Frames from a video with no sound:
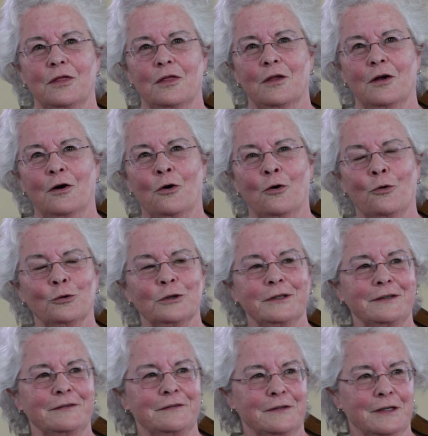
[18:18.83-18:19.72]
A
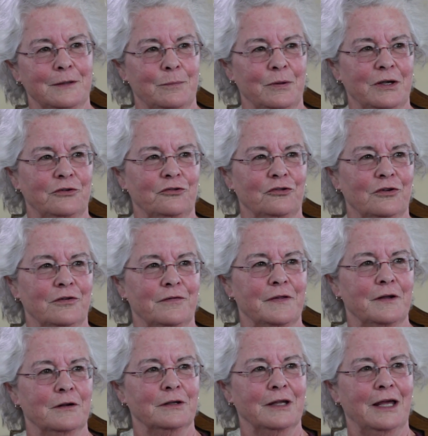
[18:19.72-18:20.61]
holistic picture of
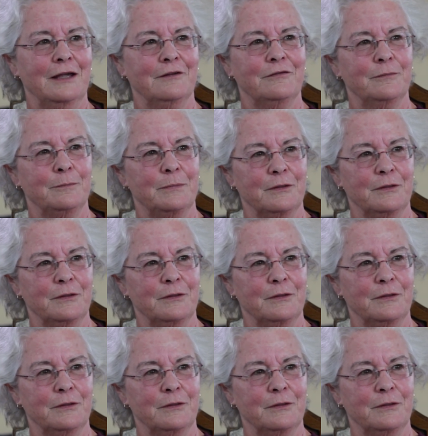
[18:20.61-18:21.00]
their life,